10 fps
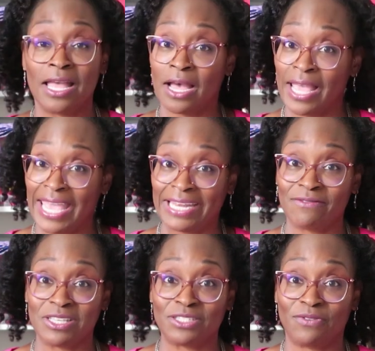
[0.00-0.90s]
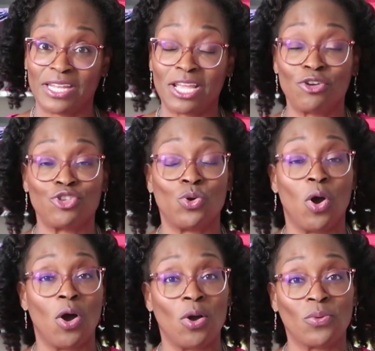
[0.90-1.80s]
Ahead of this video, you
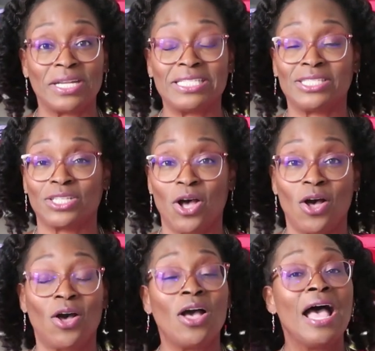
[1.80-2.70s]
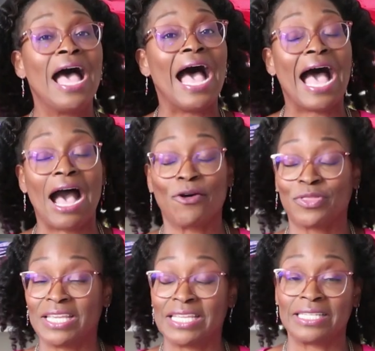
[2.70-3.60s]
already saw how
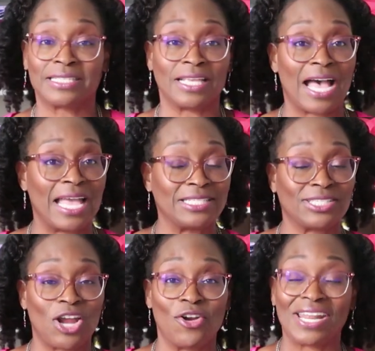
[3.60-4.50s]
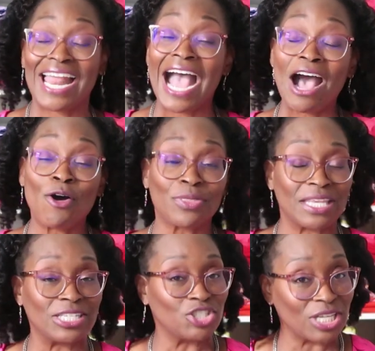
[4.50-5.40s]
things I started out,
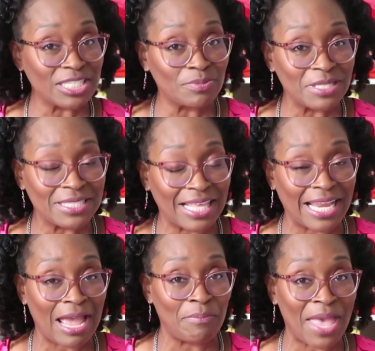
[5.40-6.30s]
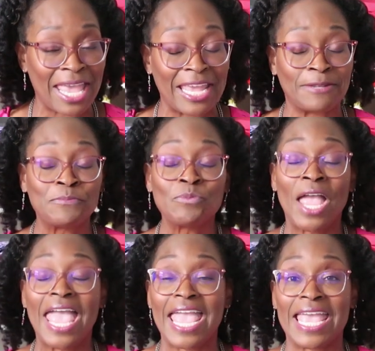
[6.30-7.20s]
the adjustments that I made,
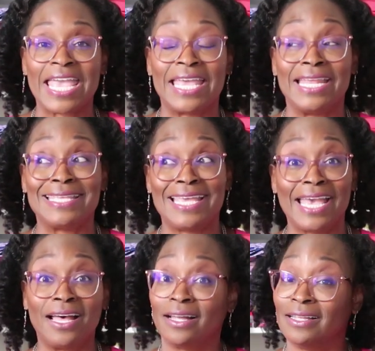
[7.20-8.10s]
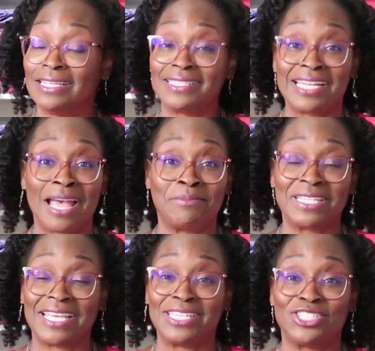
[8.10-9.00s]
and yeah, it's time
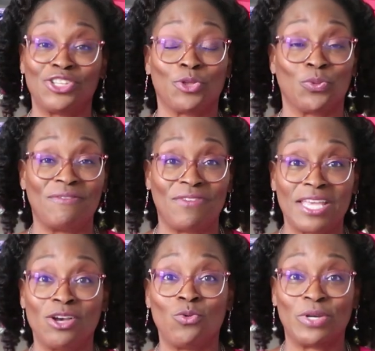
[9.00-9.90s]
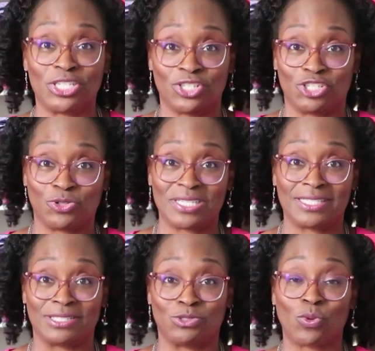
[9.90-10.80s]
to get into the reveal, which the dress is